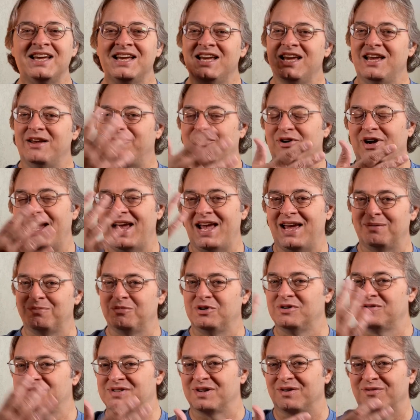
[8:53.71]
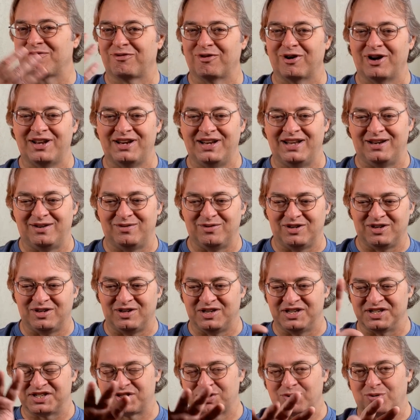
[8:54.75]
If your hand moves in front, it
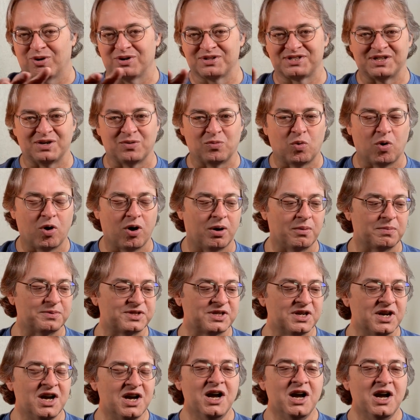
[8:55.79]
distorts and warps.